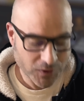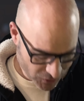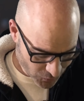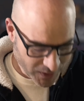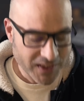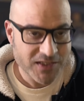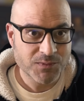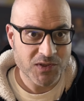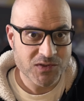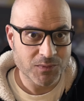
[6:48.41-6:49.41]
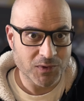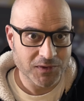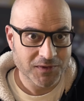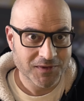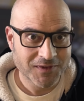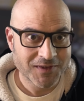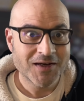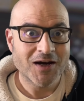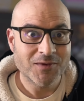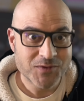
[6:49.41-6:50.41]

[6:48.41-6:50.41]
as quickly as possible. I'm